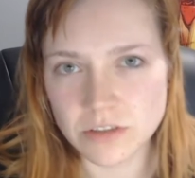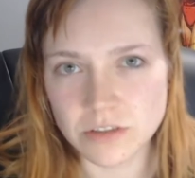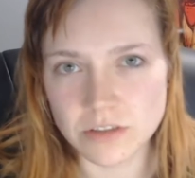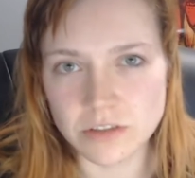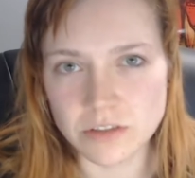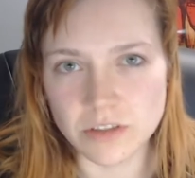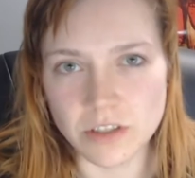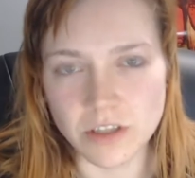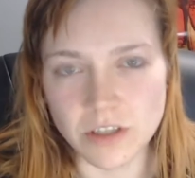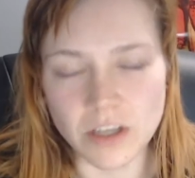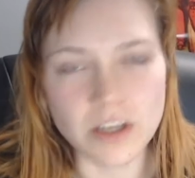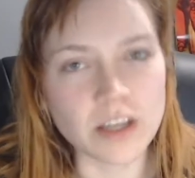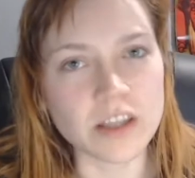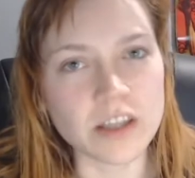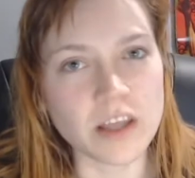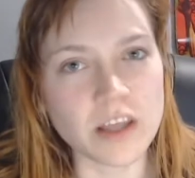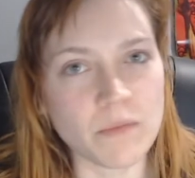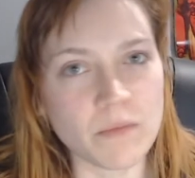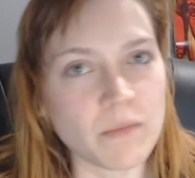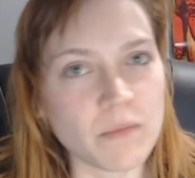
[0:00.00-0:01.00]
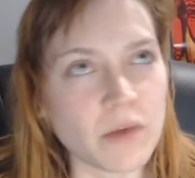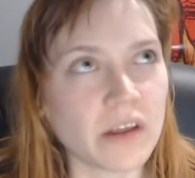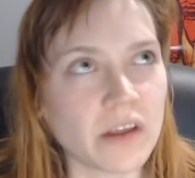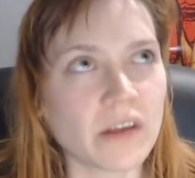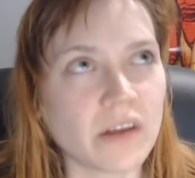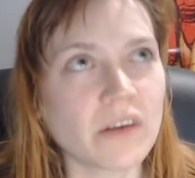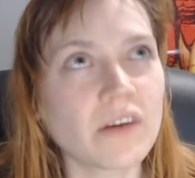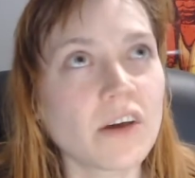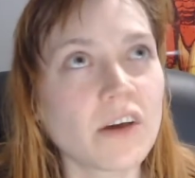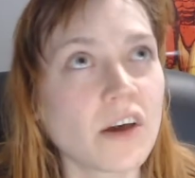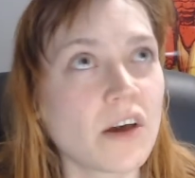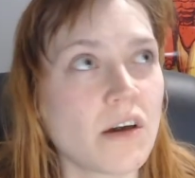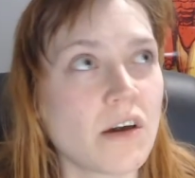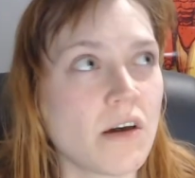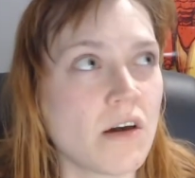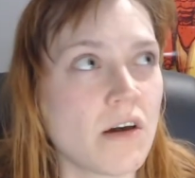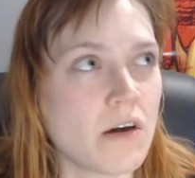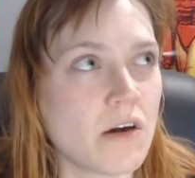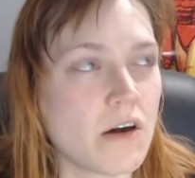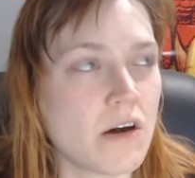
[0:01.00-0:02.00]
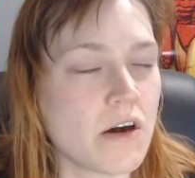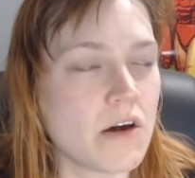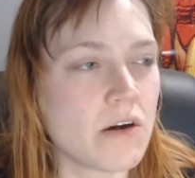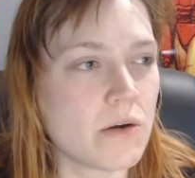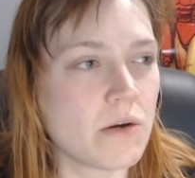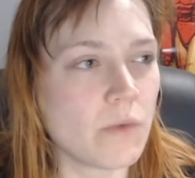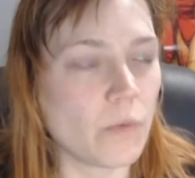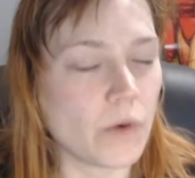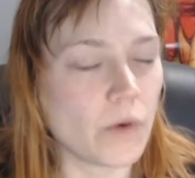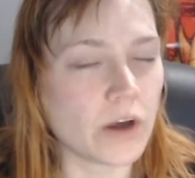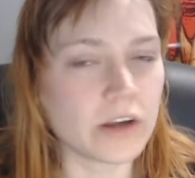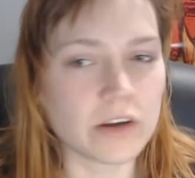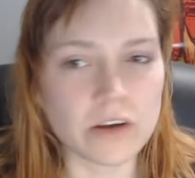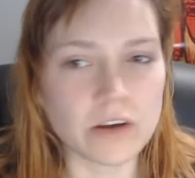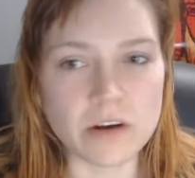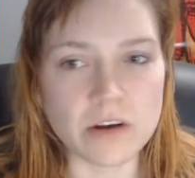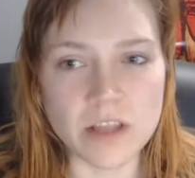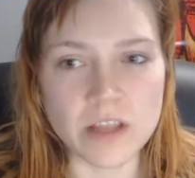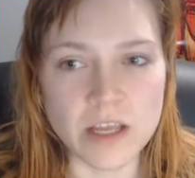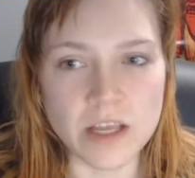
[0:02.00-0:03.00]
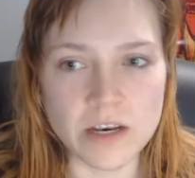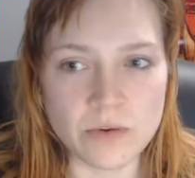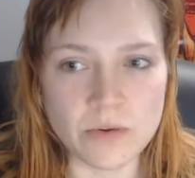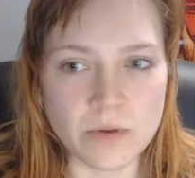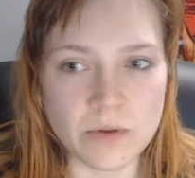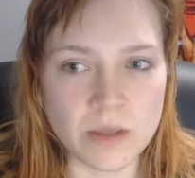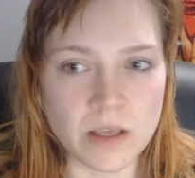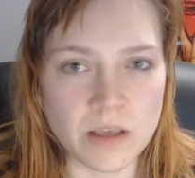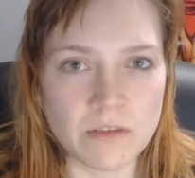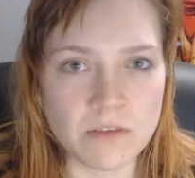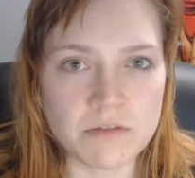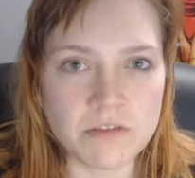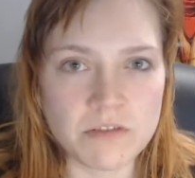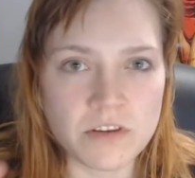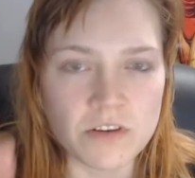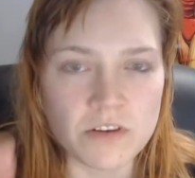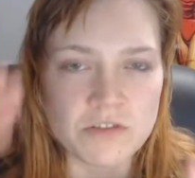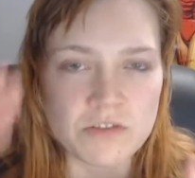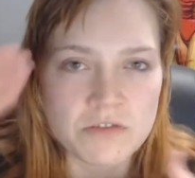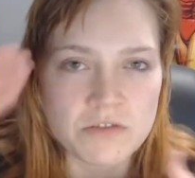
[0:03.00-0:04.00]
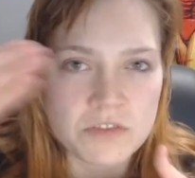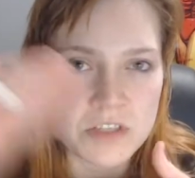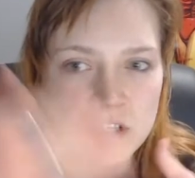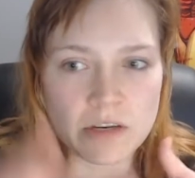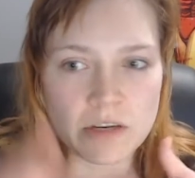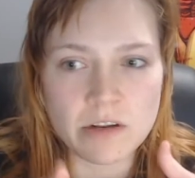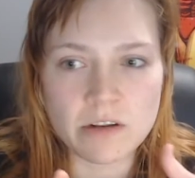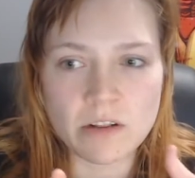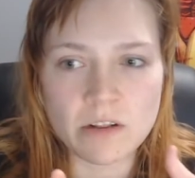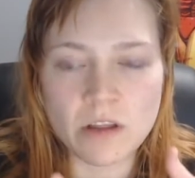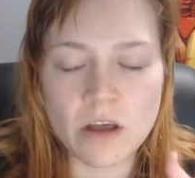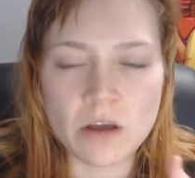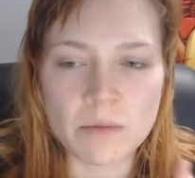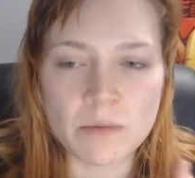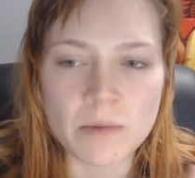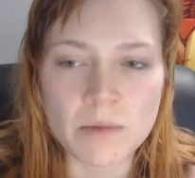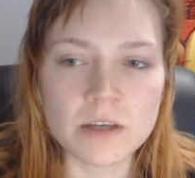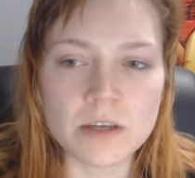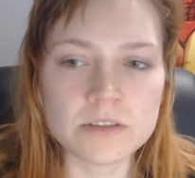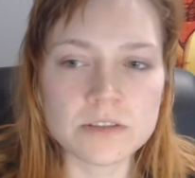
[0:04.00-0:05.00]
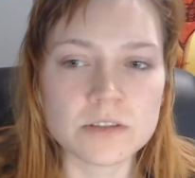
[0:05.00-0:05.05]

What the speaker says: to look at them and what good are they doing if they're just sitting in a long box.